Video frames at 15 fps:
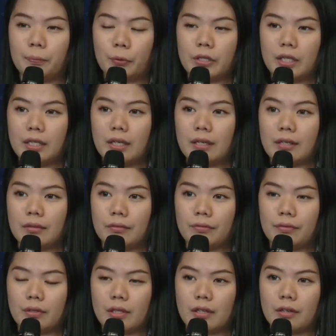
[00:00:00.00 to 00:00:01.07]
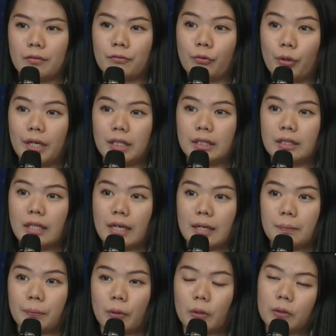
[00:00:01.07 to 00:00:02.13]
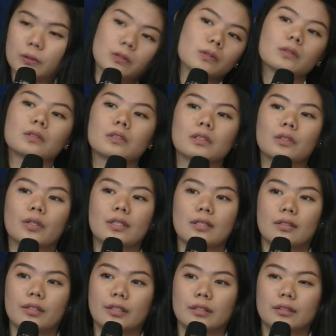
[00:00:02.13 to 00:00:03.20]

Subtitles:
po niya na leave? Void na rin po. Consider.